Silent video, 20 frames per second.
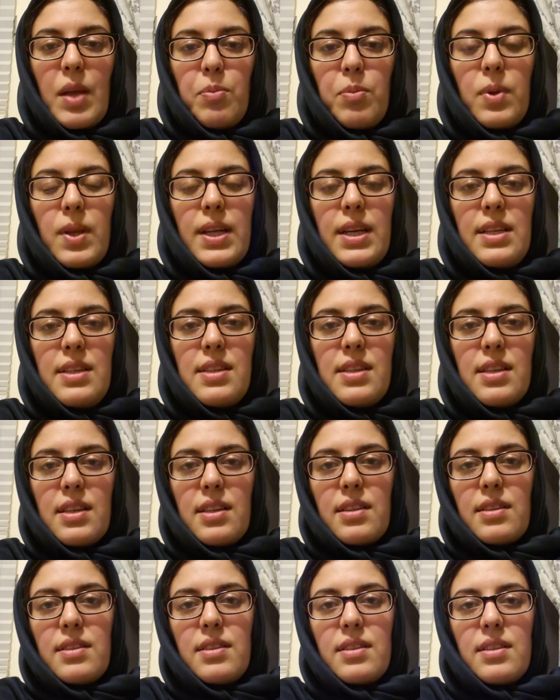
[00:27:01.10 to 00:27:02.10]

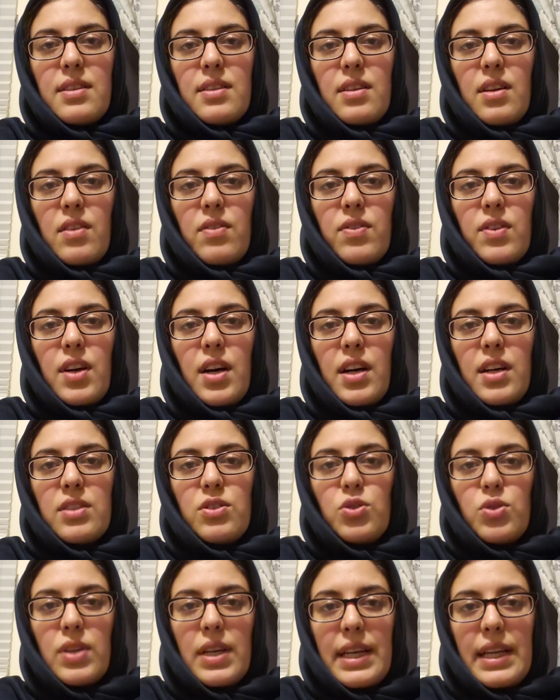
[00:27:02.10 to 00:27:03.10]
blessings of
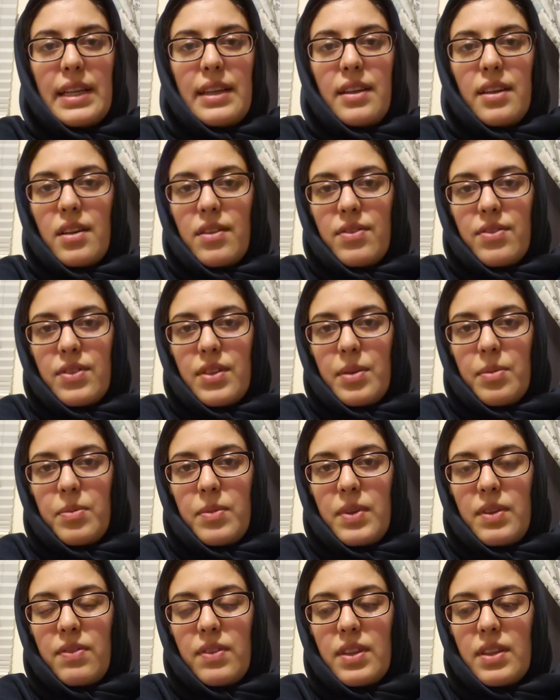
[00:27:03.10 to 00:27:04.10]
God to any of
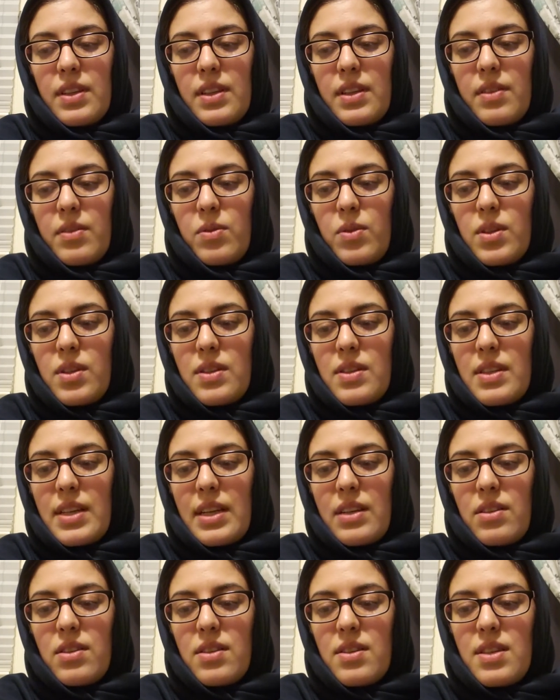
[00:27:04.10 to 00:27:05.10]
them, even the ones
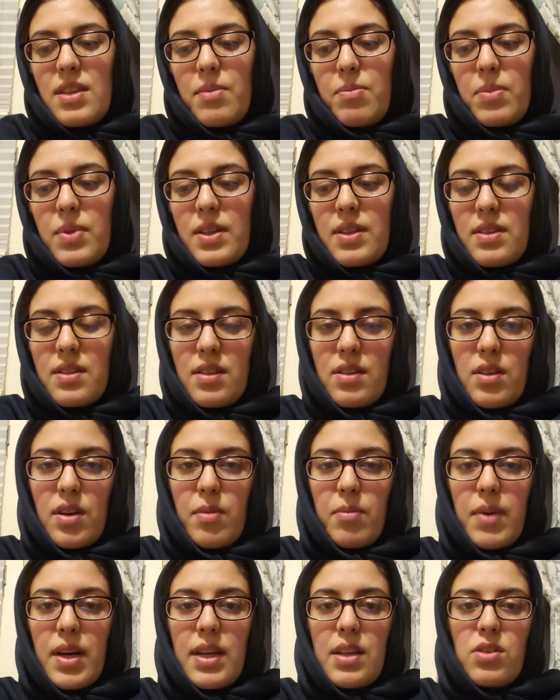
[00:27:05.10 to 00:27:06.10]
that are simplest in
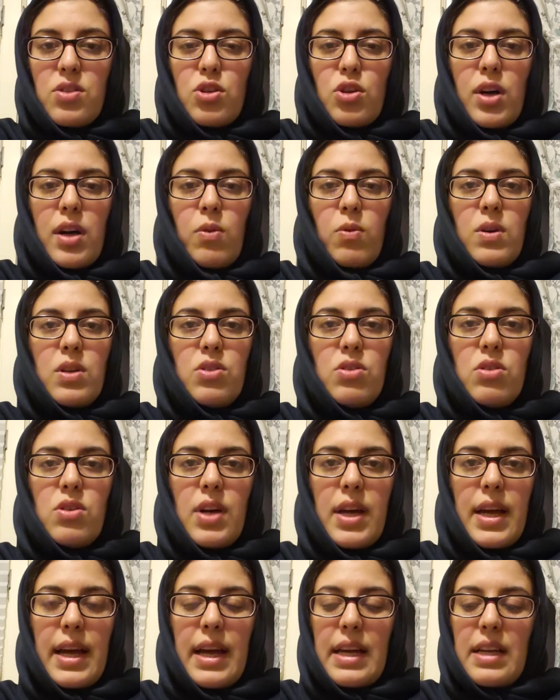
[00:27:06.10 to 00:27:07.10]
our minds. So I want
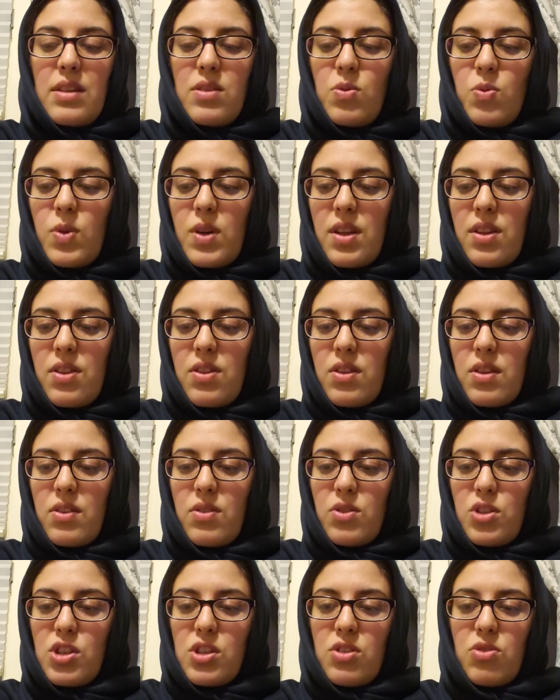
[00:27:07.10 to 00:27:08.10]
to end with
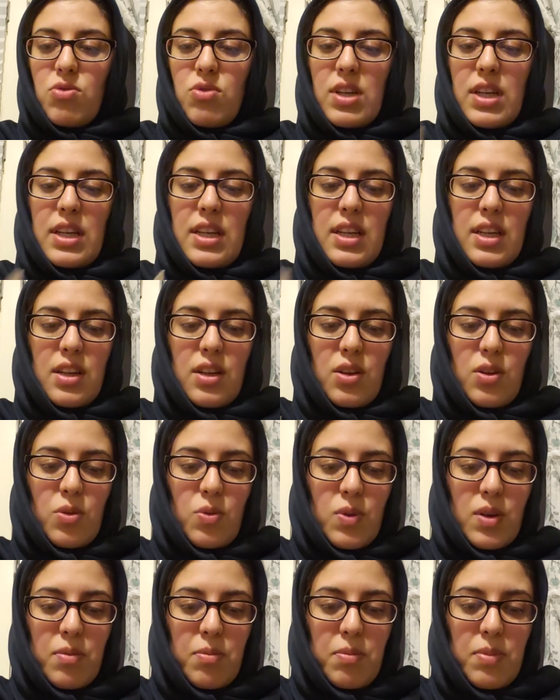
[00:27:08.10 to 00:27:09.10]
just reading you
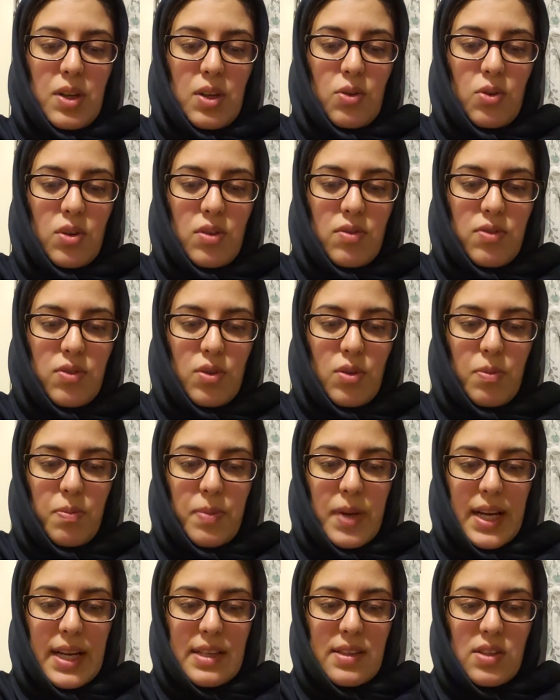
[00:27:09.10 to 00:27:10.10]
one beautiful
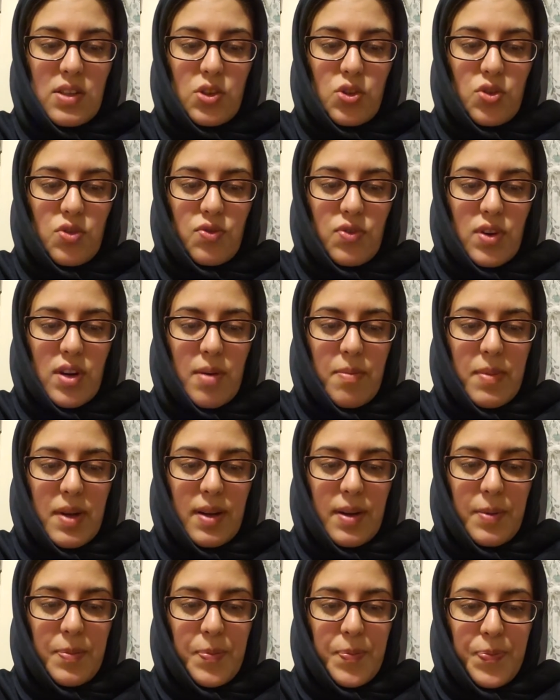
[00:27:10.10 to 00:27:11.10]
passage from
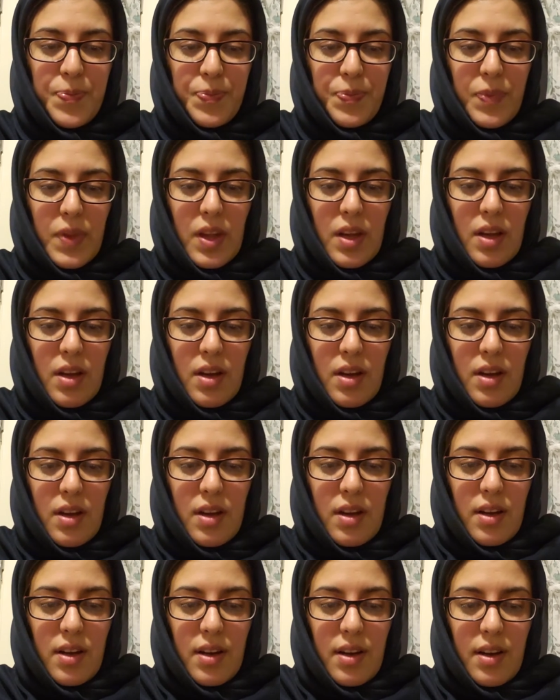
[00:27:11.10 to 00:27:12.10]

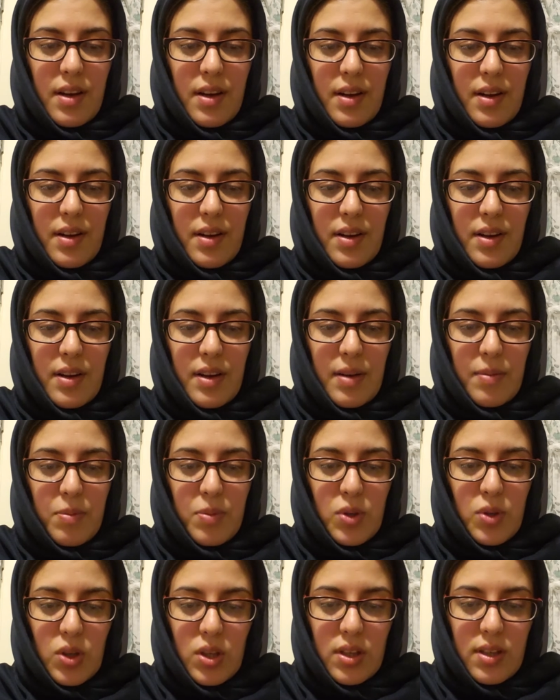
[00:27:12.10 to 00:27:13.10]
a
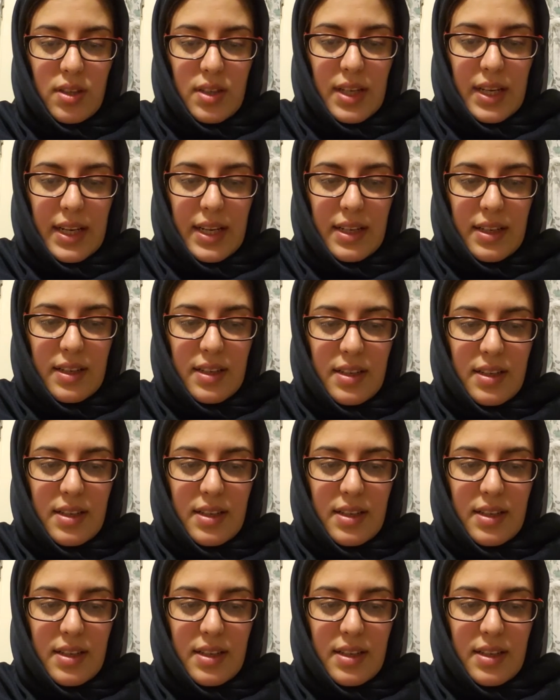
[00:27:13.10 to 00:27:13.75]
book that